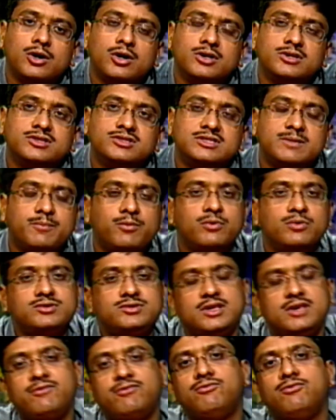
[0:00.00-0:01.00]
Suppose
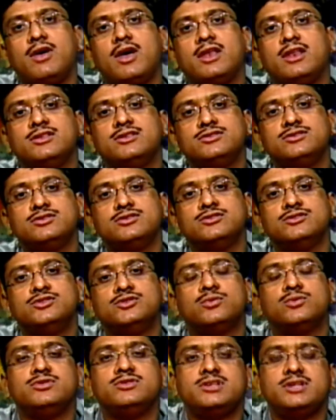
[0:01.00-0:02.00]
if we are in
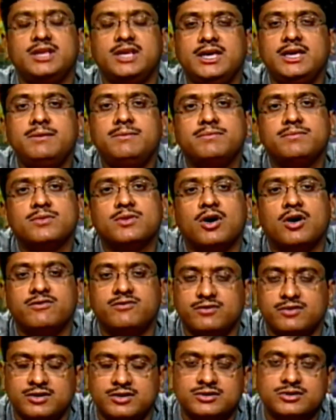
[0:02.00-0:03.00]
zone 3 of
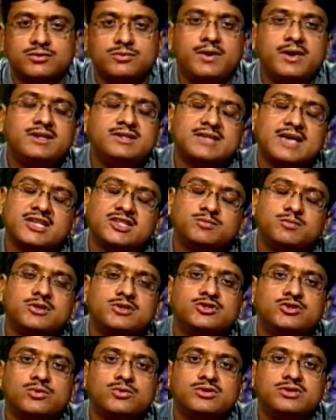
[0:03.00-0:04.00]
earthquake, seismic
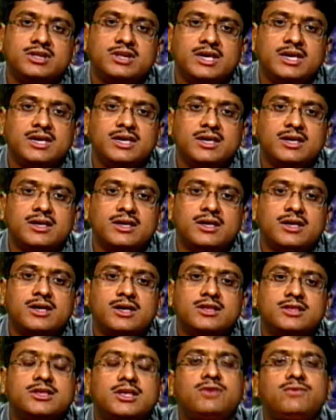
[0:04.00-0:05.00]
zone 3,
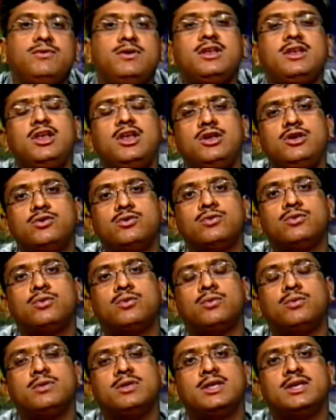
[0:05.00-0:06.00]
then we need to
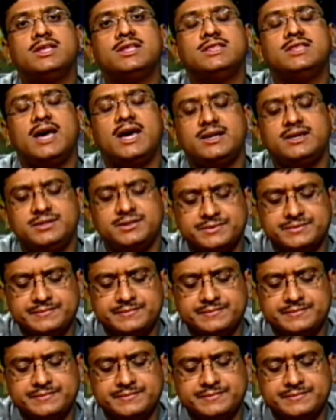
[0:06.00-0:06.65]
know that